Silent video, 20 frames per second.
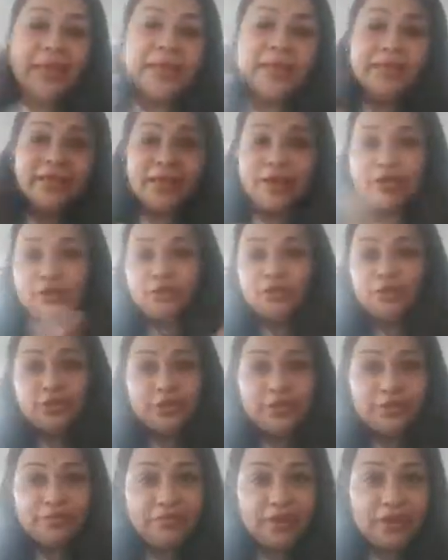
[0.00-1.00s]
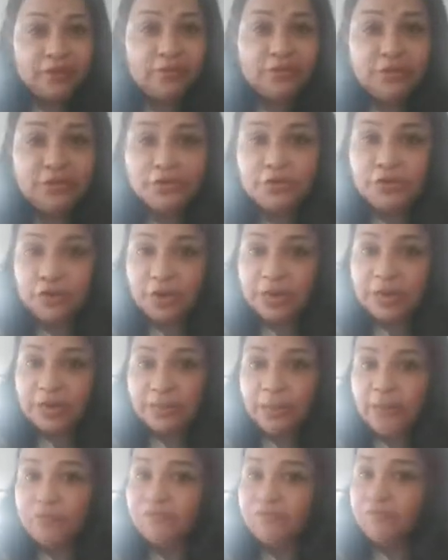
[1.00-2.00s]
Now, today we are going to talk
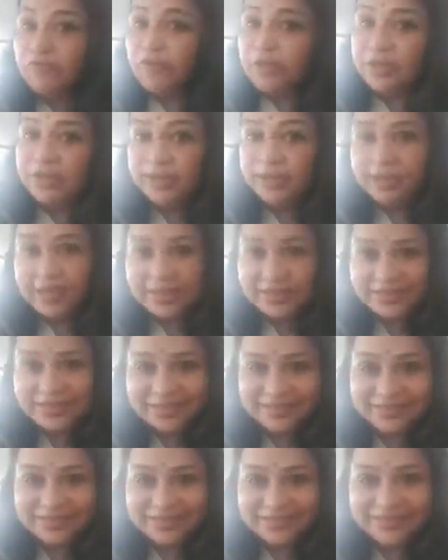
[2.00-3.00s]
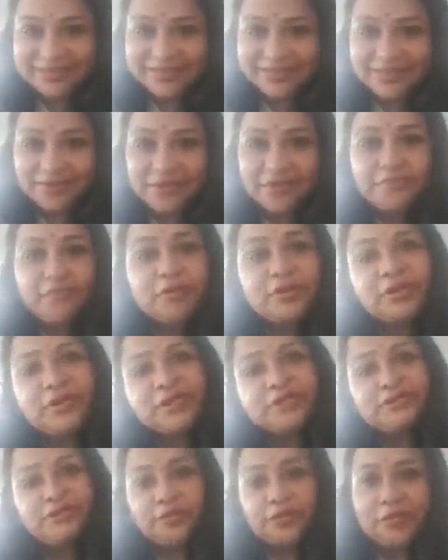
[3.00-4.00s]
about folliculitis. What
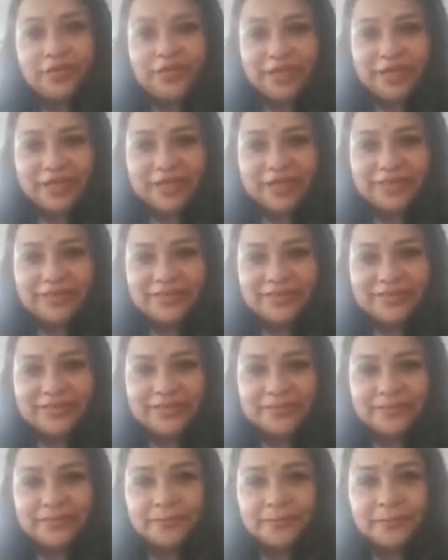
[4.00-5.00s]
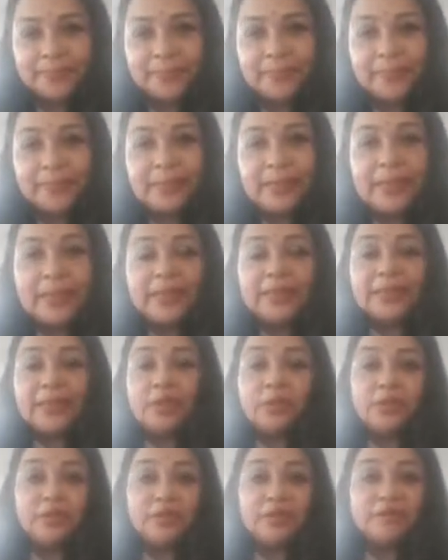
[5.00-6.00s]
is folliculitis?
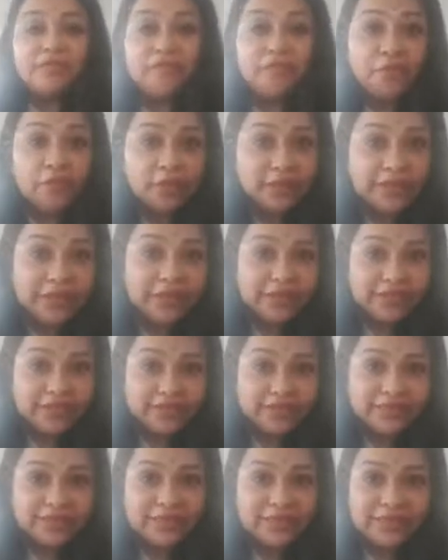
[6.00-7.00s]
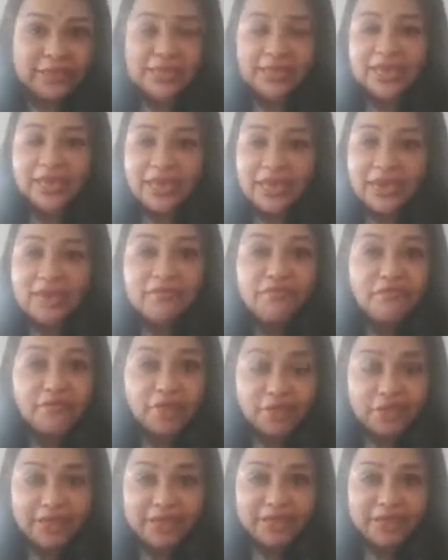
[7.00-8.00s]
Now, the follicles, the hair
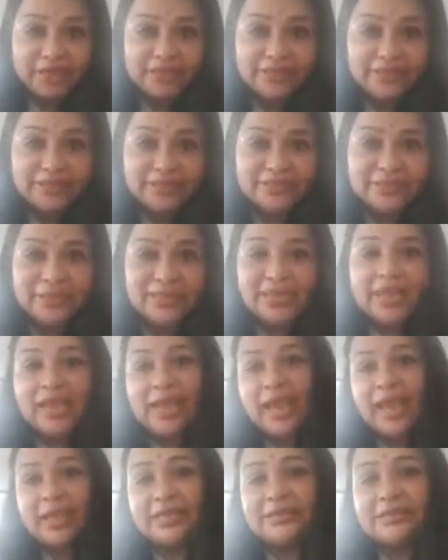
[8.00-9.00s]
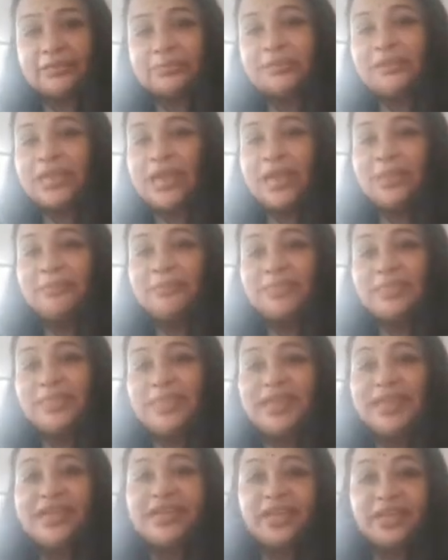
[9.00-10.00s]
follicles, sometimes
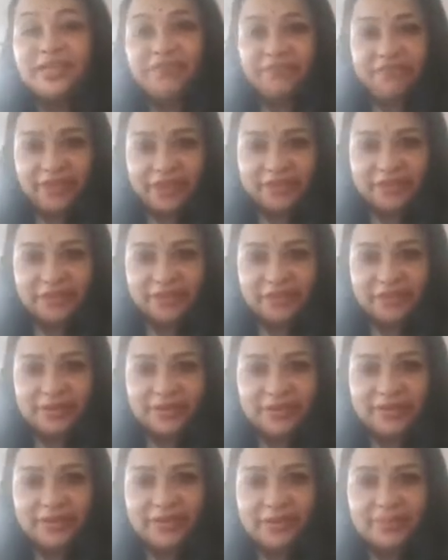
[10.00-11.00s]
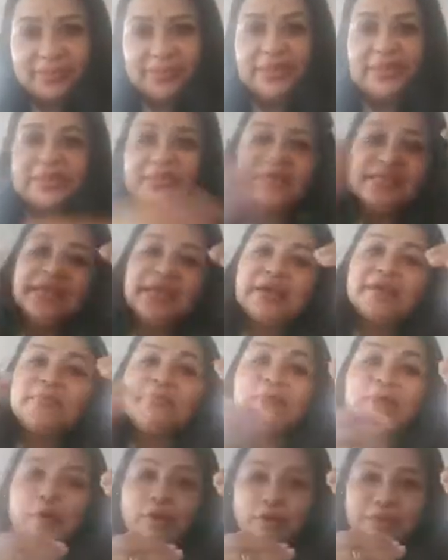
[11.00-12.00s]
they get infected because they are
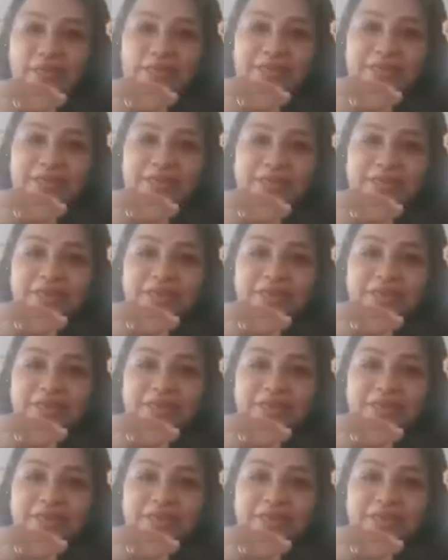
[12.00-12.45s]
blocked.